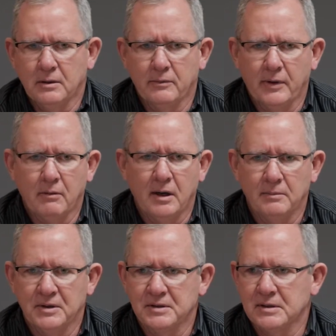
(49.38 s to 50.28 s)

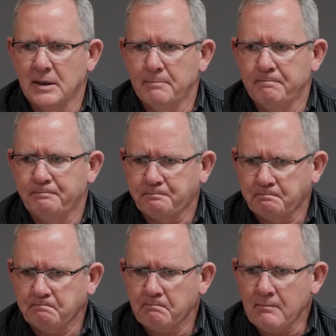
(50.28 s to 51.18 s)
requirements.
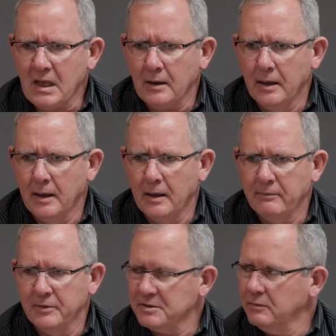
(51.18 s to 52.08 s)

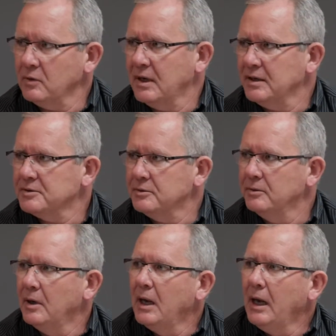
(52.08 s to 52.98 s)
First of all, it has
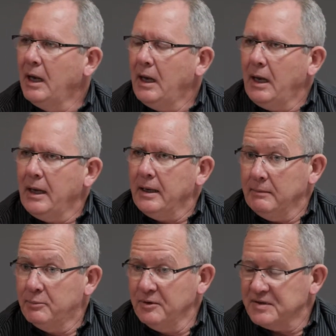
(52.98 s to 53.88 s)
to
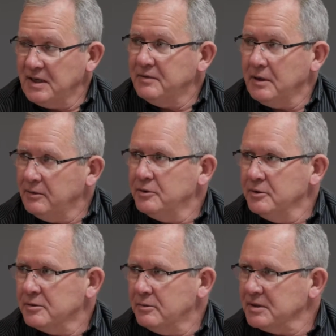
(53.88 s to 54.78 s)
improve safety,
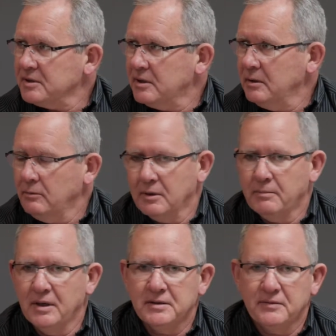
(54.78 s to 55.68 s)
reduce risk in the
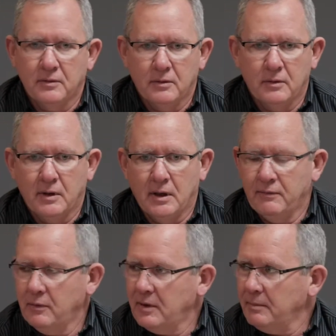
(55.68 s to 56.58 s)
workplace for
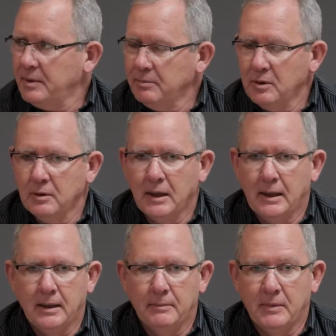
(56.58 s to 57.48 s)
our people
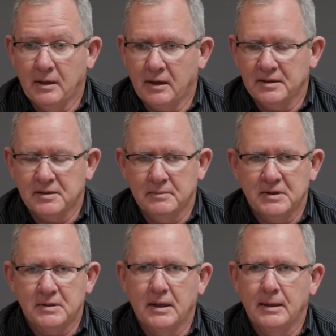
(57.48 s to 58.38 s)
and the
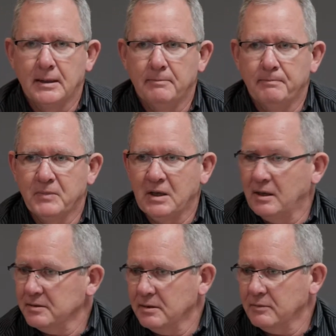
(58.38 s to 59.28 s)
customers. It
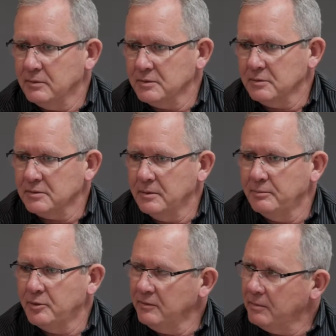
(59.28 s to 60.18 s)
has to, of course, also
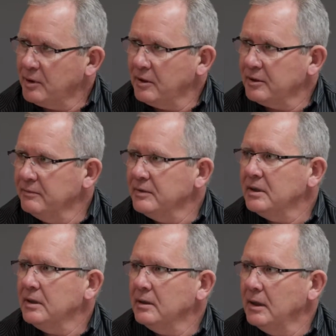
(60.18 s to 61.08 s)
improve the
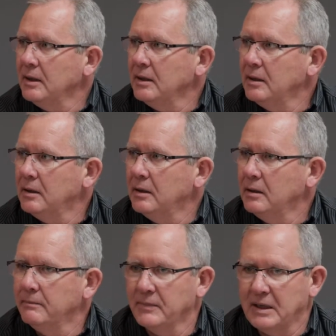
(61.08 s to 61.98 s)
productivity
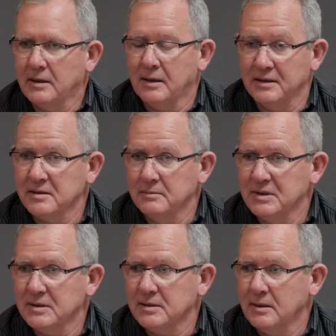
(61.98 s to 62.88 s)
that the
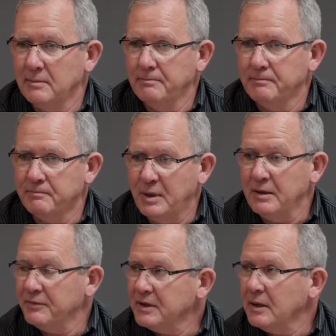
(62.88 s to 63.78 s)
customers
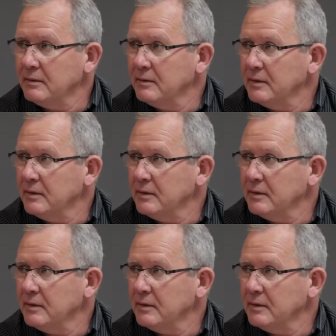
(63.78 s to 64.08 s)
benefit out of